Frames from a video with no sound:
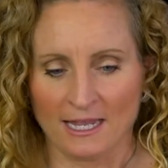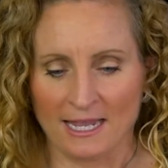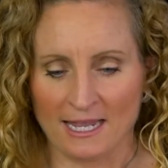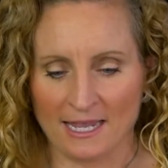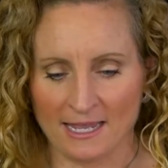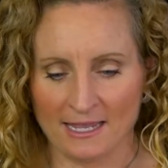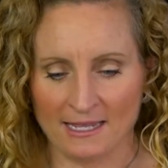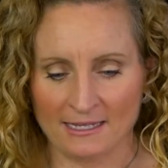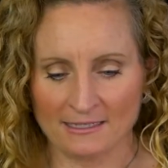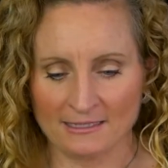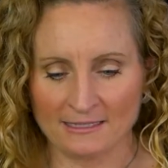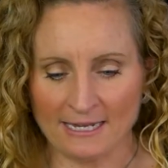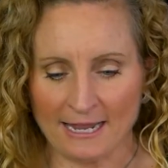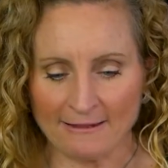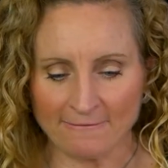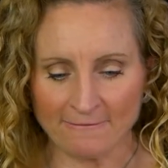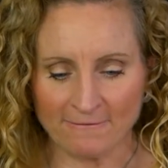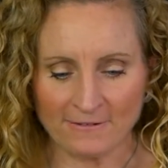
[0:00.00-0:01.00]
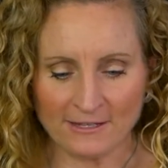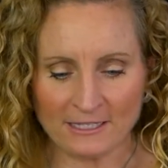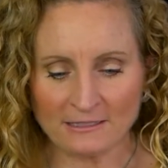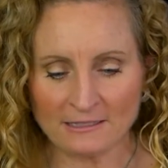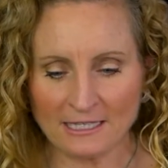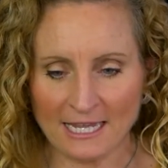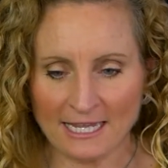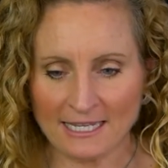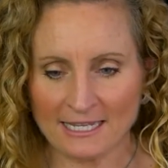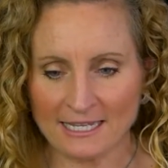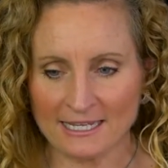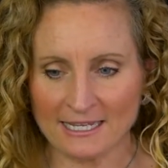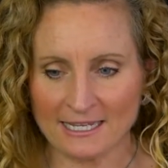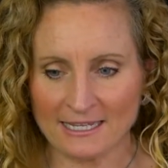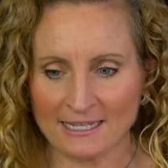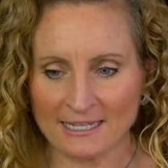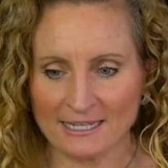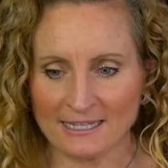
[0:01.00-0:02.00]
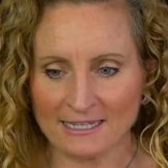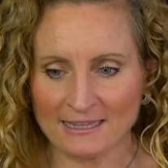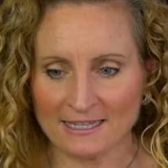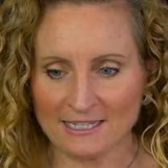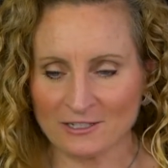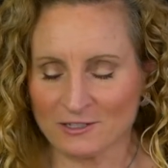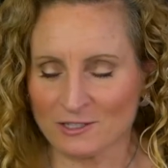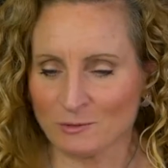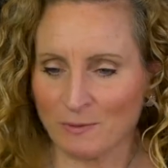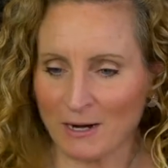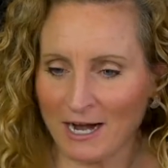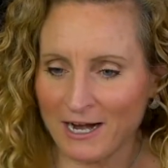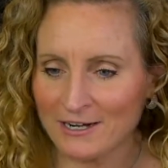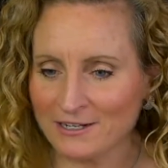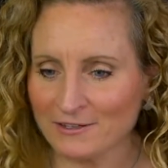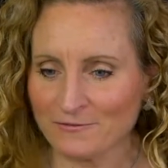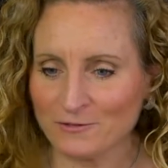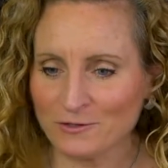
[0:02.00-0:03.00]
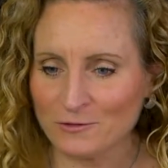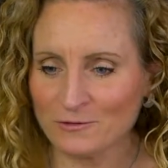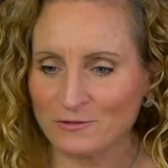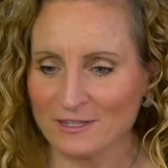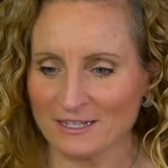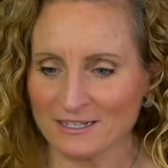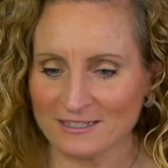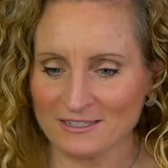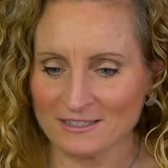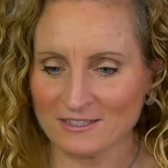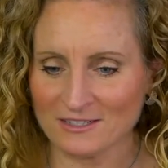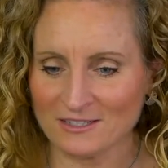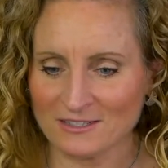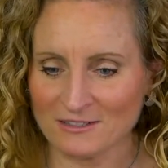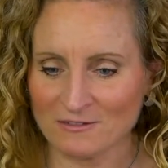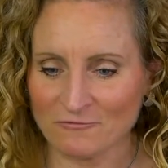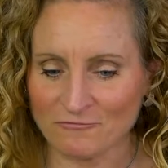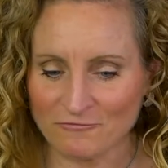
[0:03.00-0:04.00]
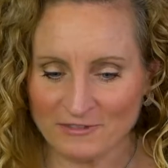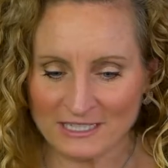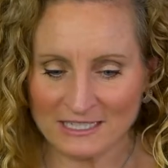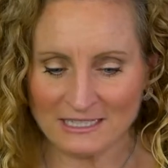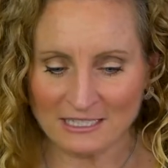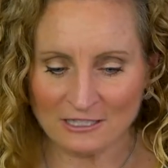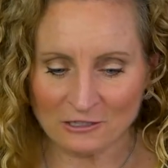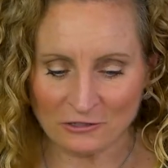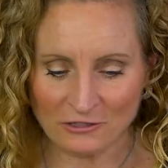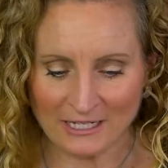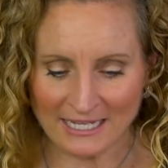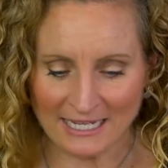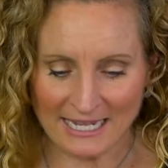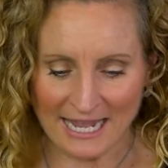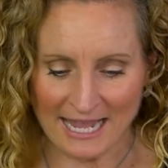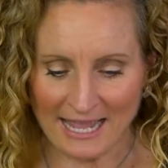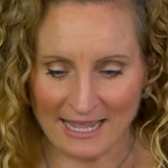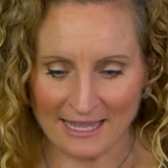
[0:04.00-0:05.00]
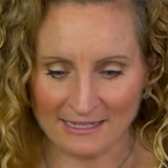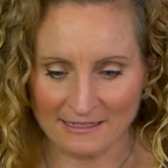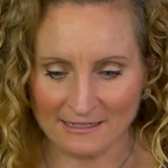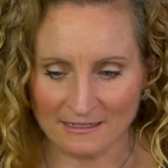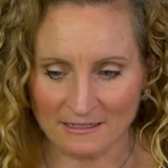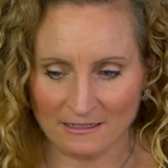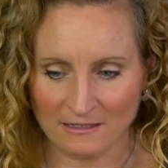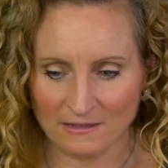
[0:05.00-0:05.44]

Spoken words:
And I feel like there's part of you that is really looking at